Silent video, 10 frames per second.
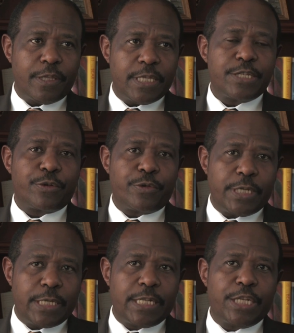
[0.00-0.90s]
This
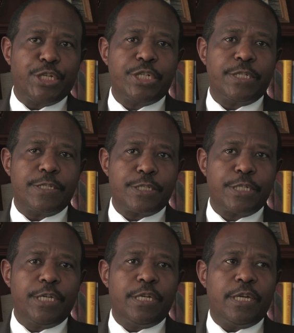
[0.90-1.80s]
creates tensions,
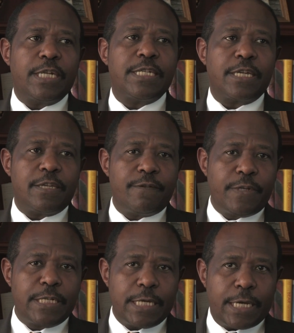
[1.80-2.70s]
and at a
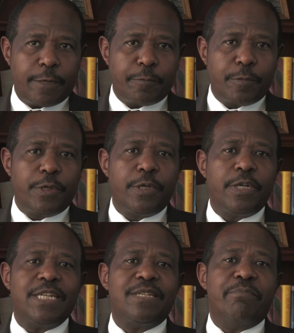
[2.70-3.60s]
given time,
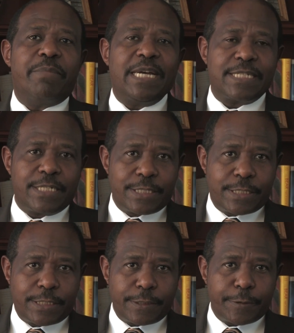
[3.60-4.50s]
it
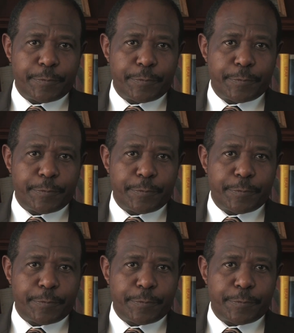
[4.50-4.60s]
bursts.